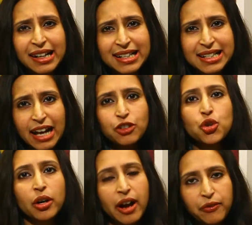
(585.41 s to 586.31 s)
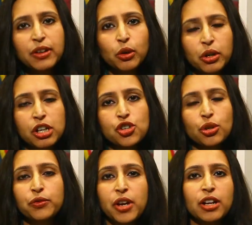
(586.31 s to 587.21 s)
exact geographic location
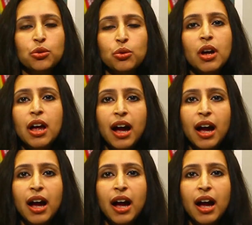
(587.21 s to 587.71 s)
of trying to